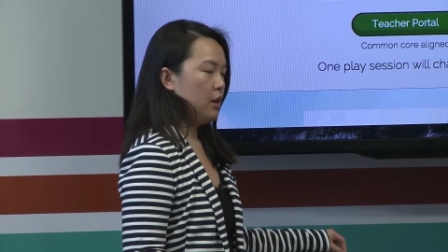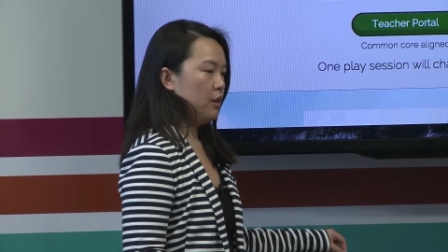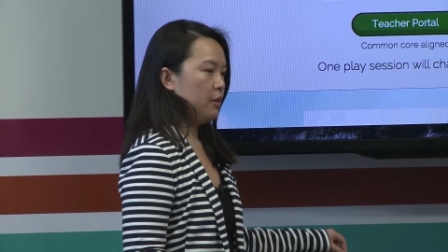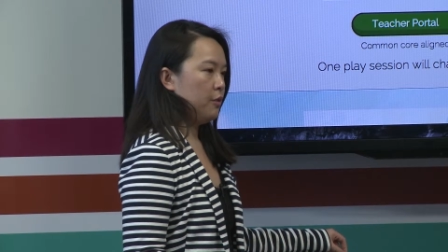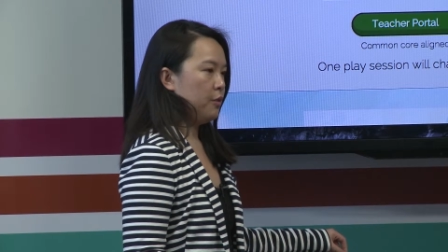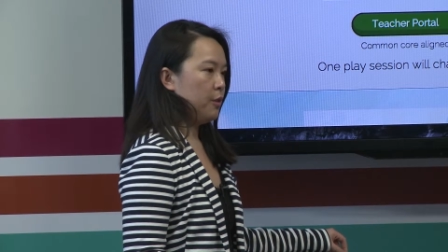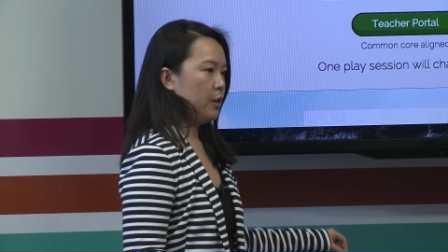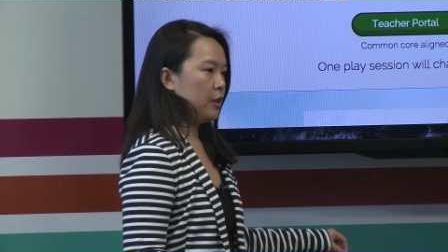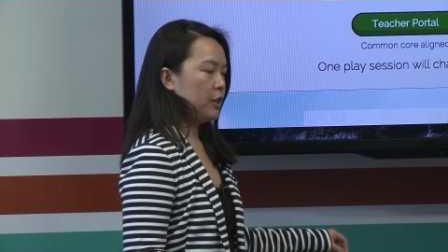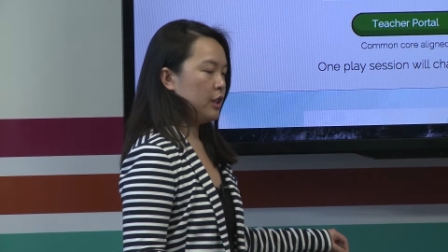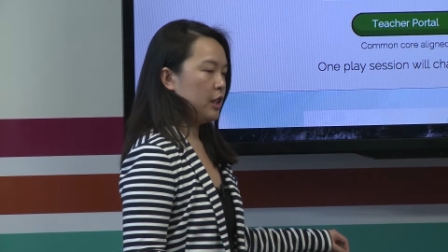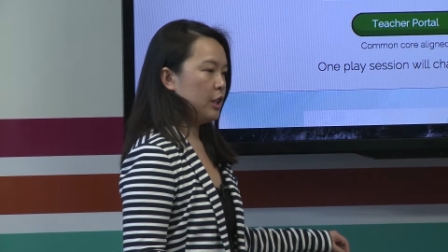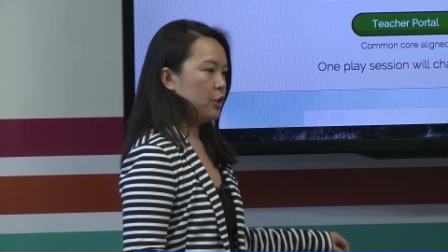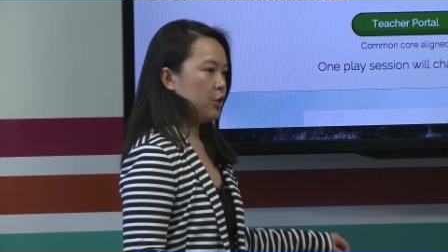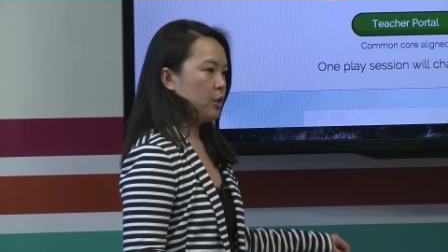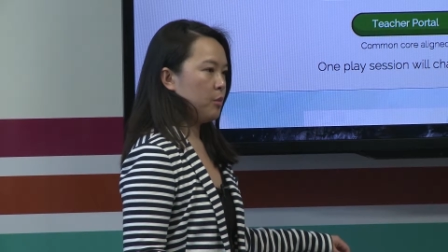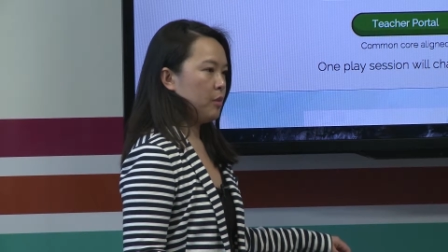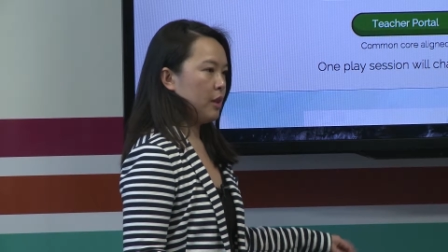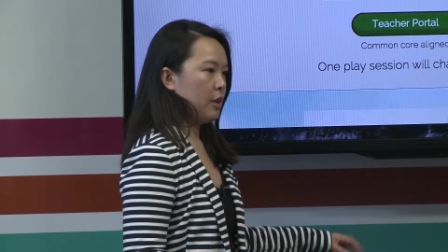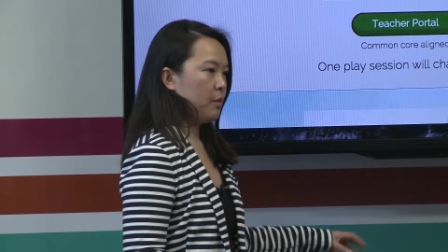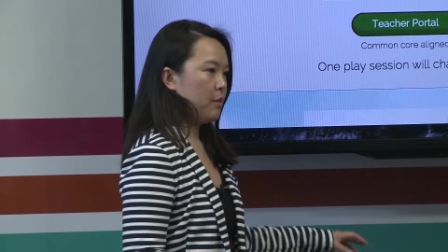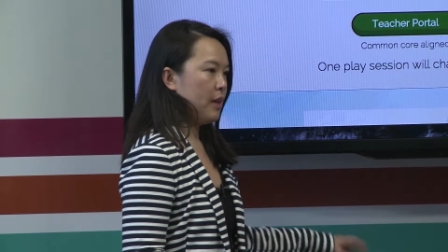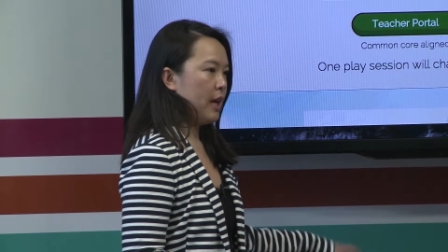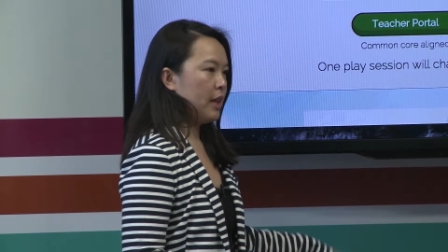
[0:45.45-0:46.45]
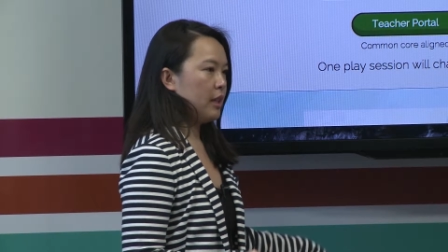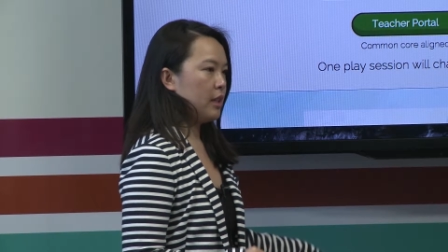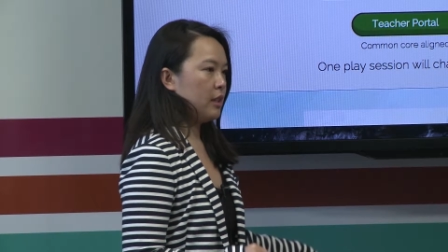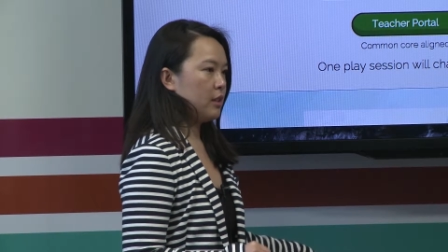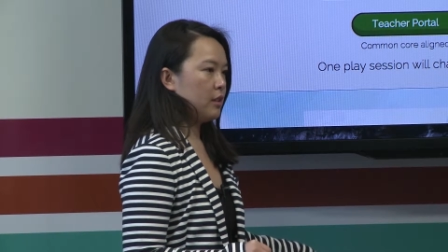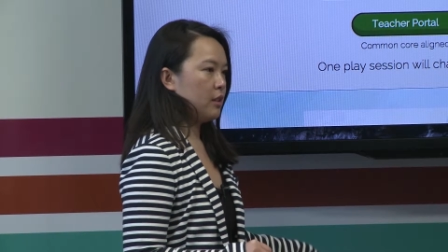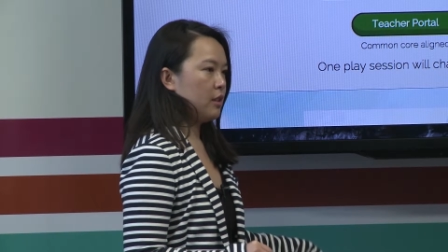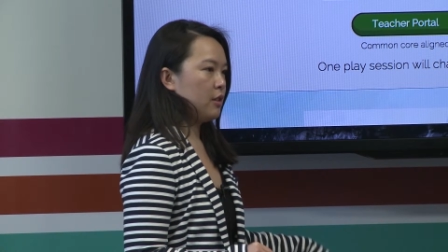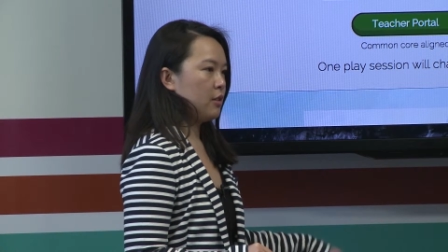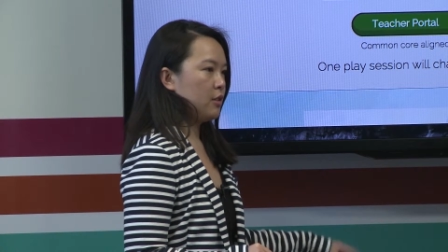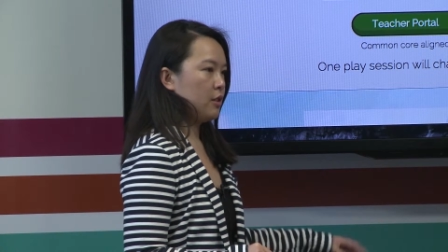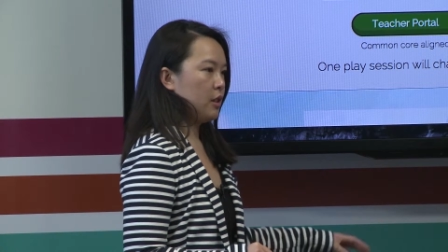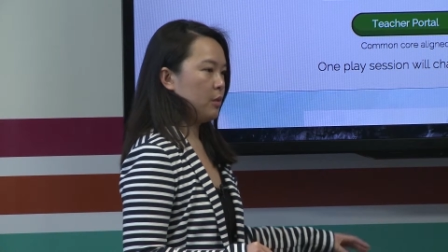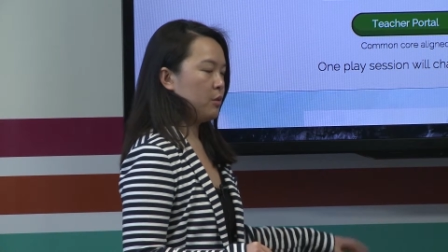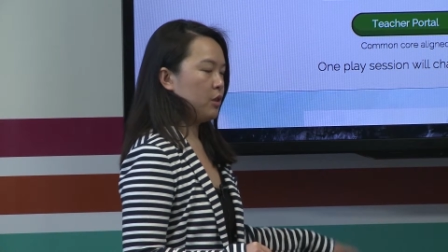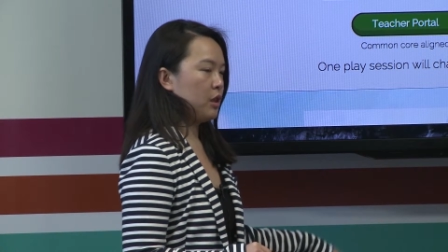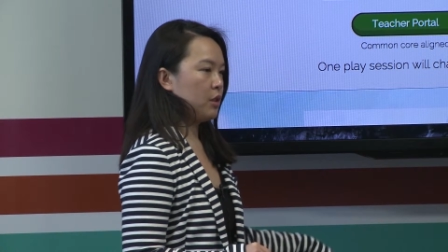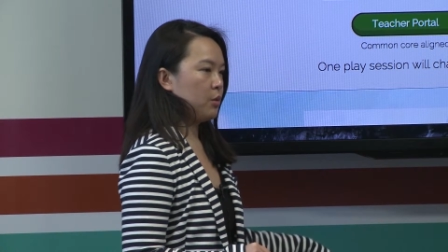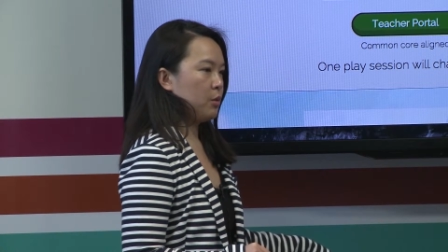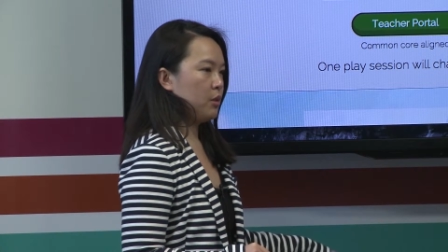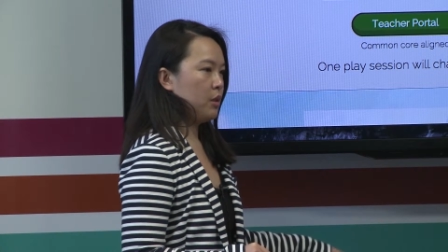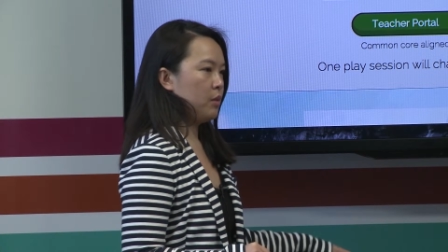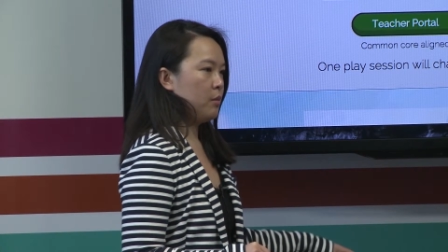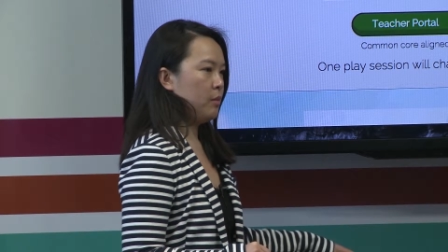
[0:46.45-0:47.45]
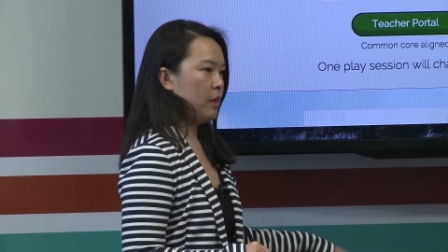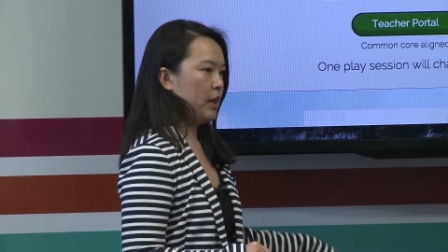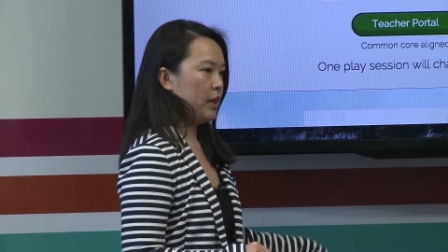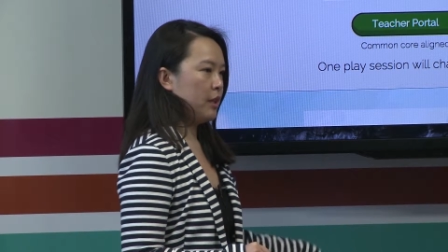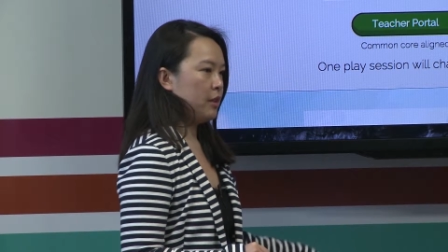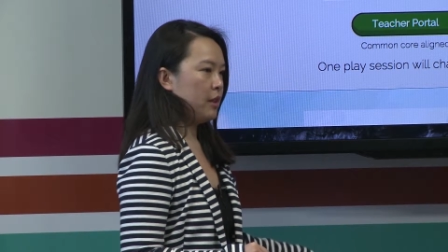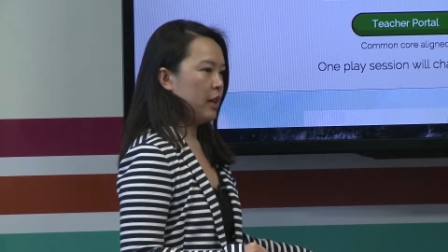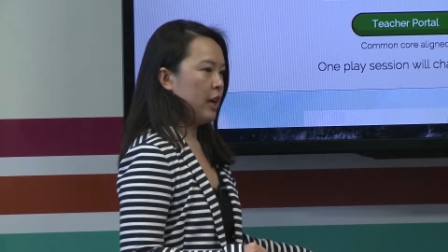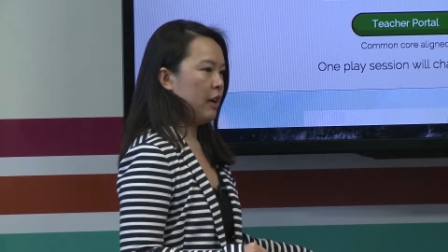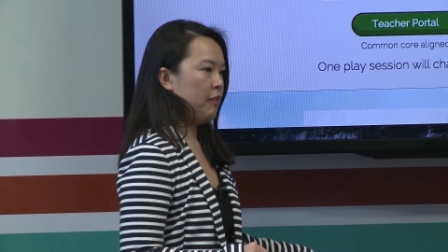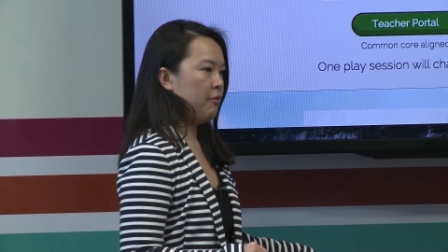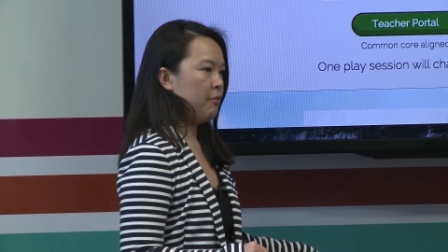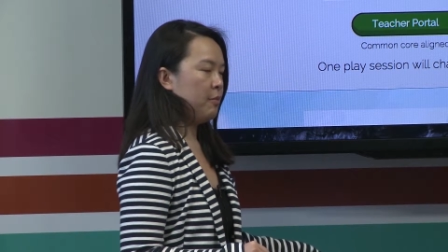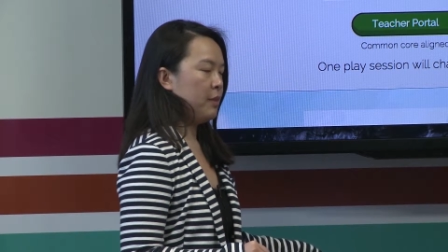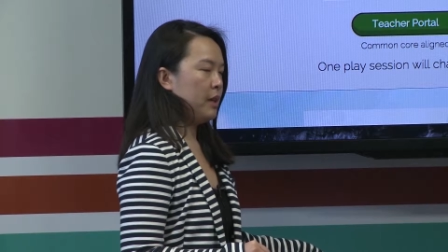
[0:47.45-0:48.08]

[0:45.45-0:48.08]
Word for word: for teaching mathematics and other subjects within Minecraft.